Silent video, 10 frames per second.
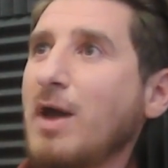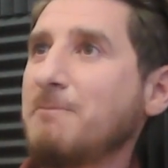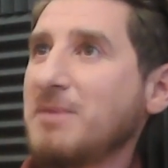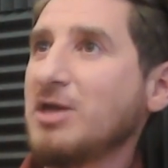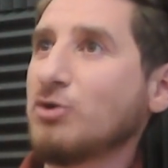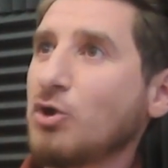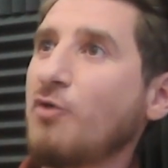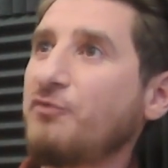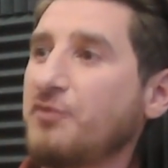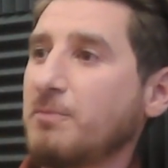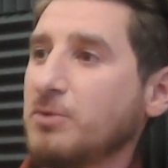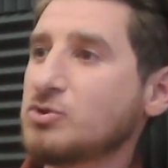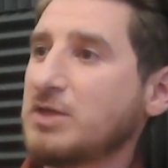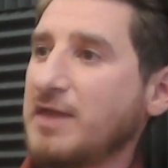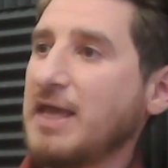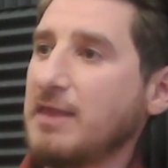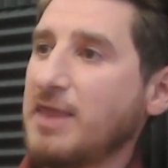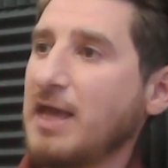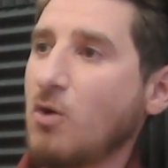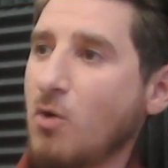a big law firm, usually
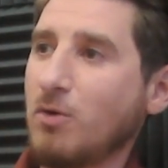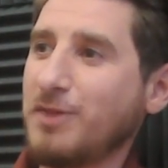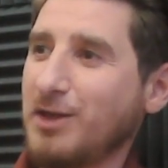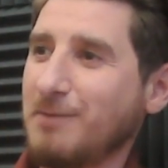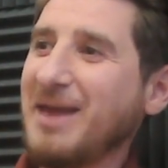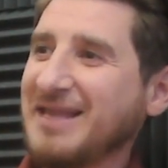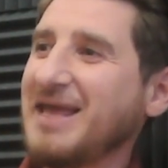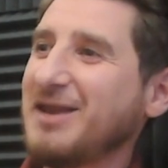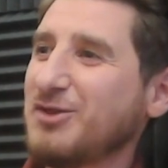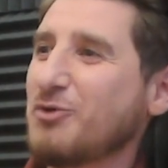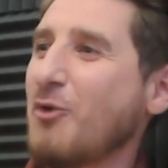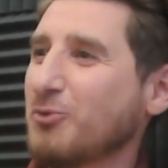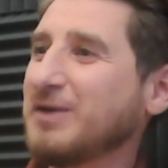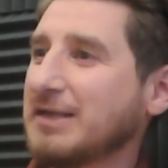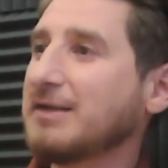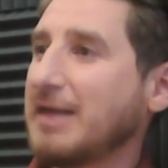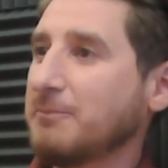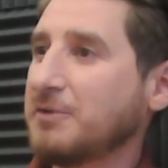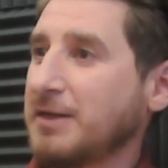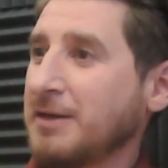they maintain their own little
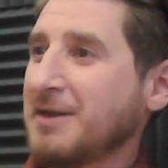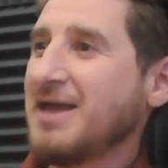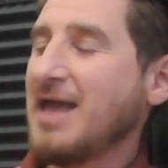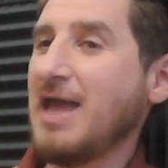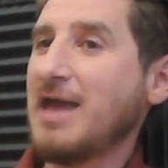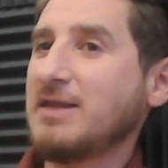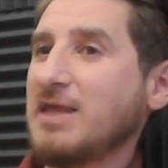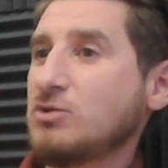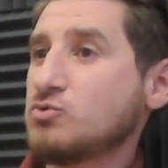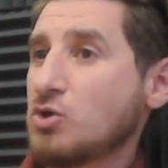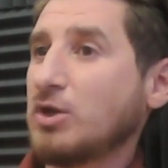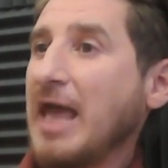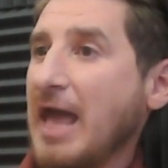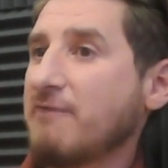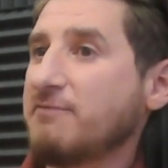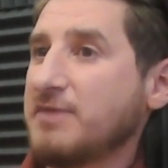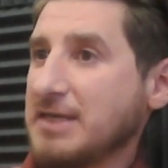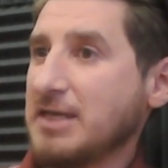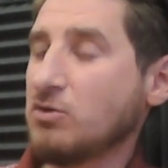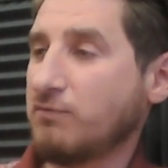library, and they do not have the
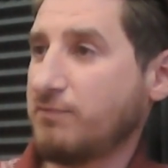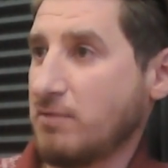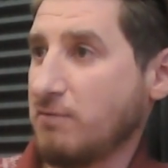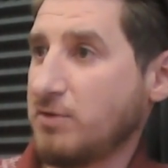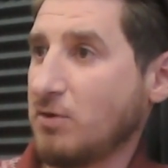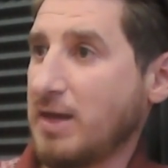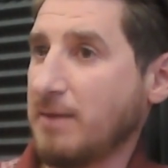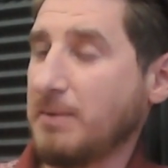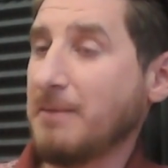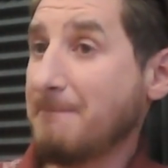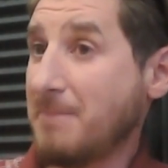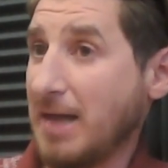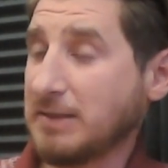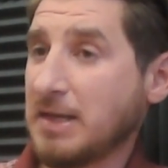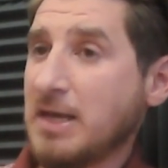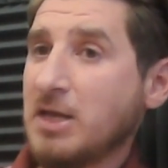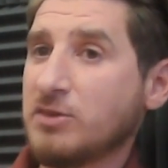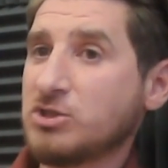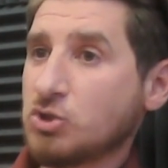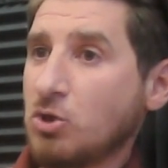need of the law library. But
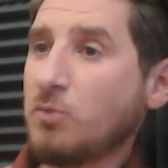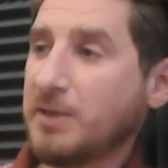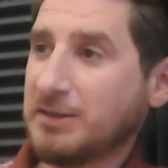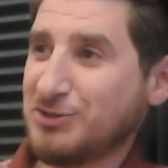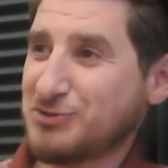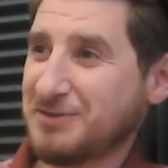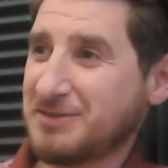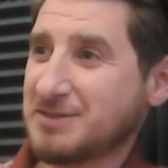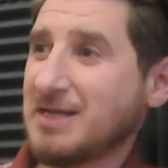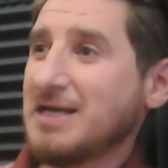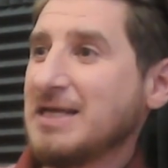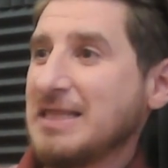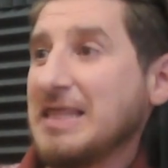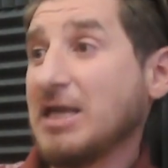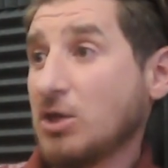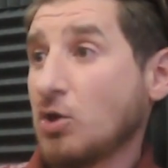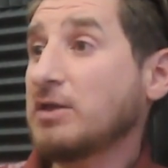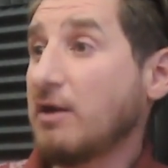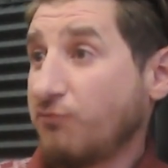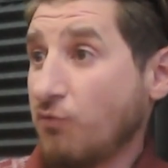the solo practitioners, they cannot
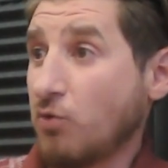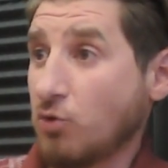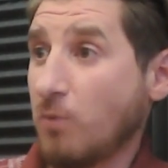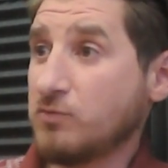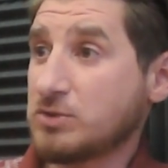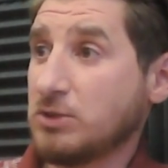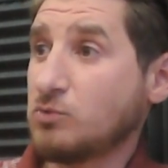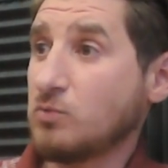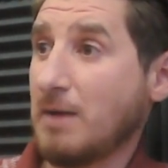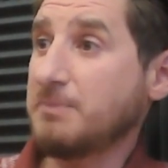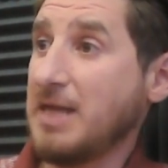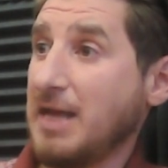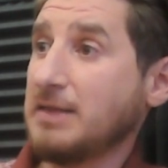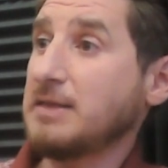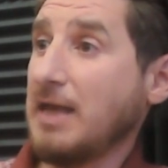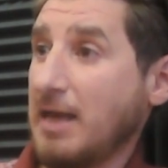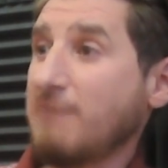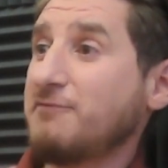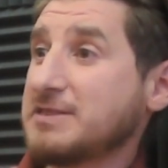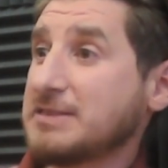afford, obviously, to update
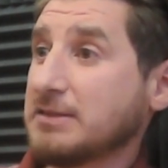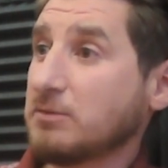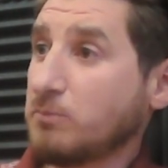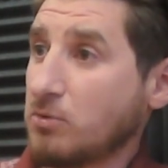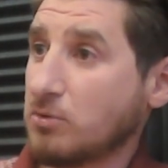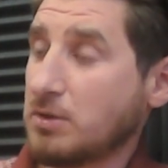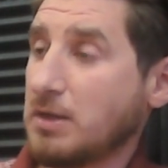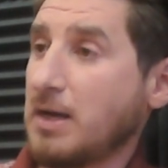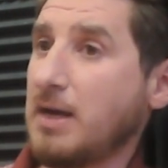every single book.